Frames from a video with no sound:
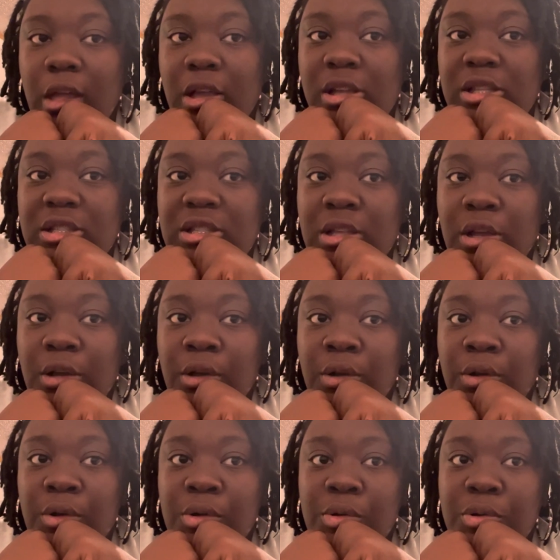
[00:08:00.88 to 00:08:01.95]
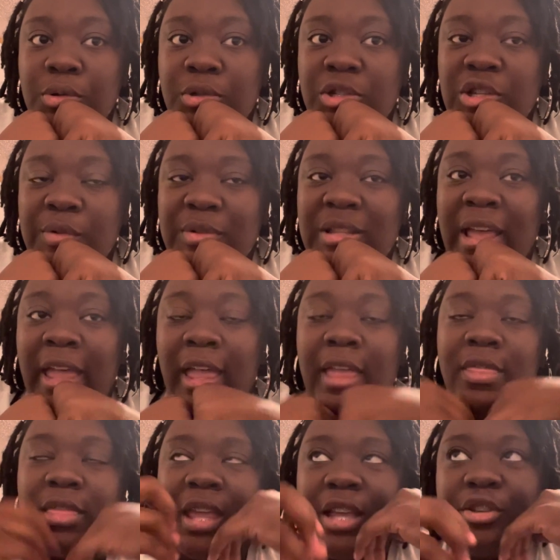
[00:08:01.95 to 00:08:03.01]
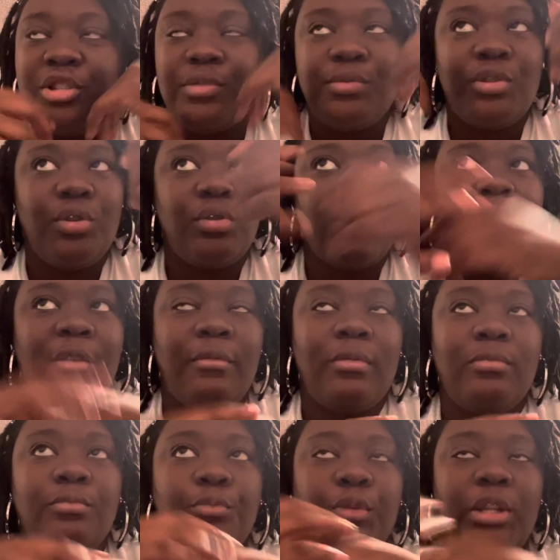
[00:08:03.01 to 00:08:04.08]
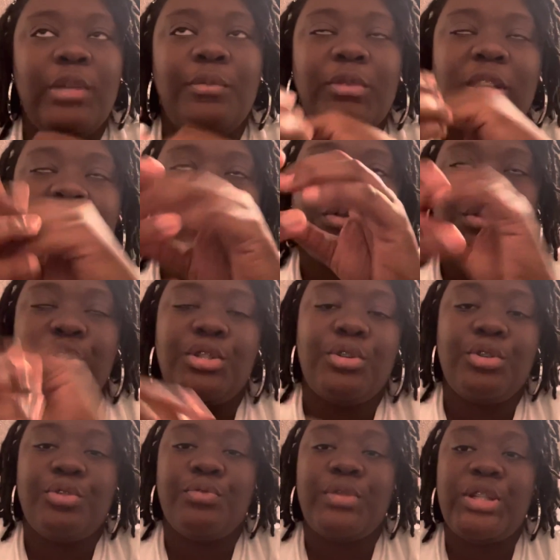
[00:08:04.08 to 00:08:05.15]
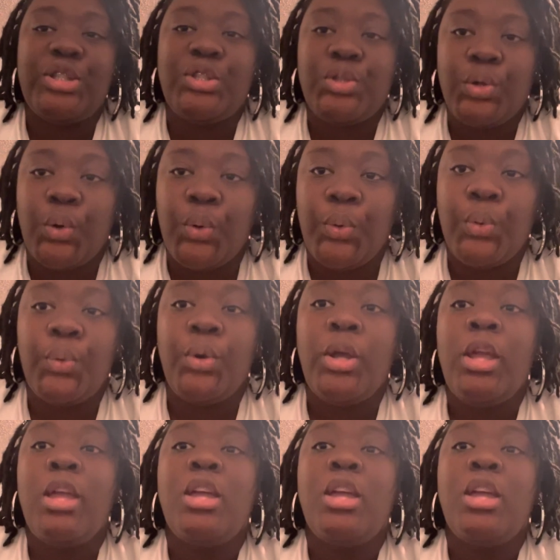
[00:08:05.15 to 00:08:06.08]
So she was like, and then she was gonna really want to do the surgery so